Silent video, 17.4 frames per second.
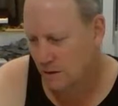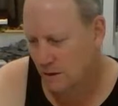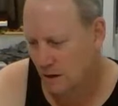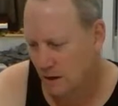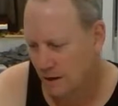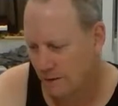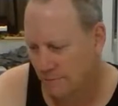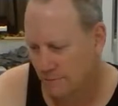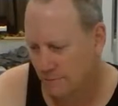
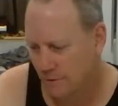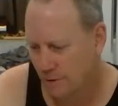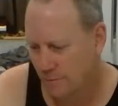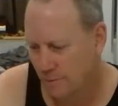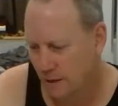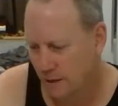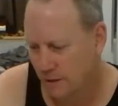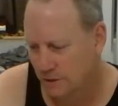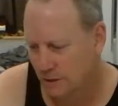yeah, I haven't read
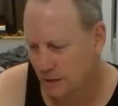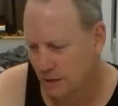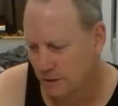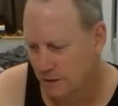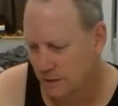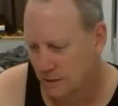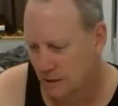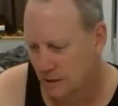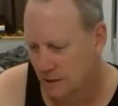about
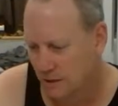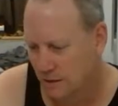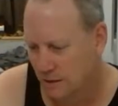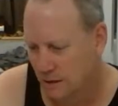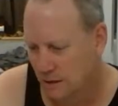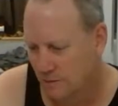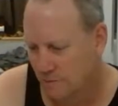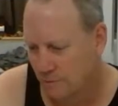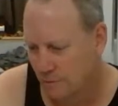chasing Annie
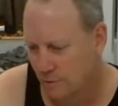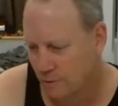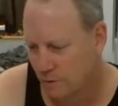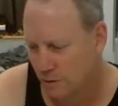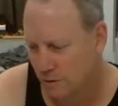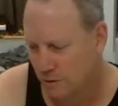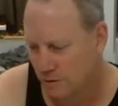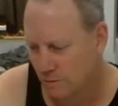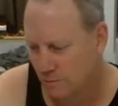Cup for
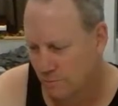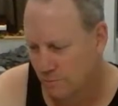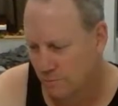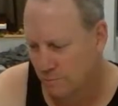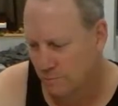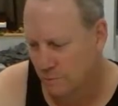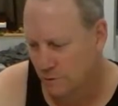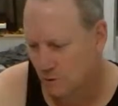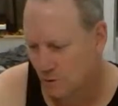quite some
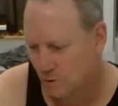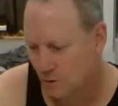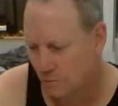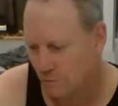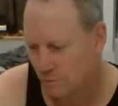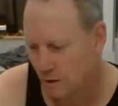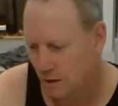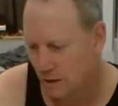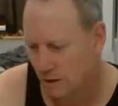
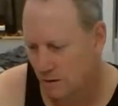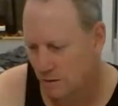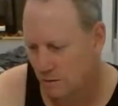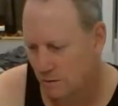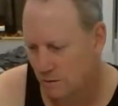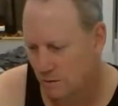time now.